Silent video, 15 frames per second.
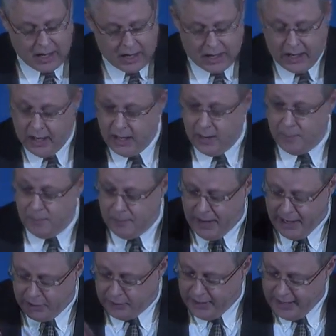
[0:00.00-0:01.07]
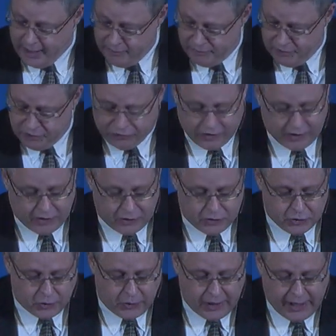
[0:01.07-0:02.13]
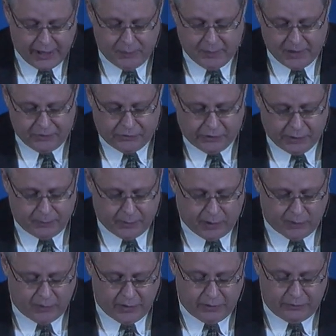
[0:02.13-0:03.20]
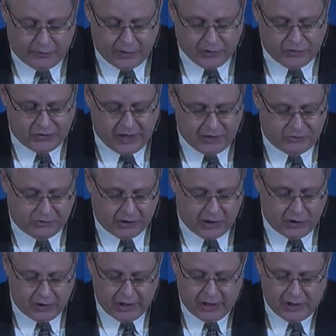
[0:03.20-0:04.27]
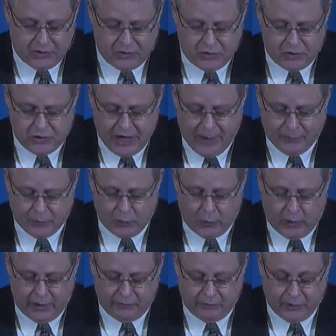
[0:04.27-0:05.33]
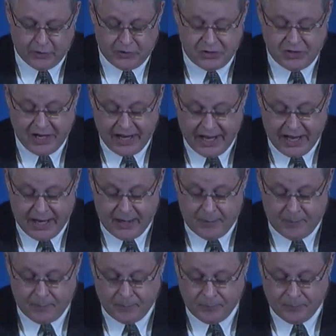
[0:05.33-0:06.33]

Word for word: Um, I don't have this on the screen, but slip over to 1 Thessalonians chapter 1, verse 10.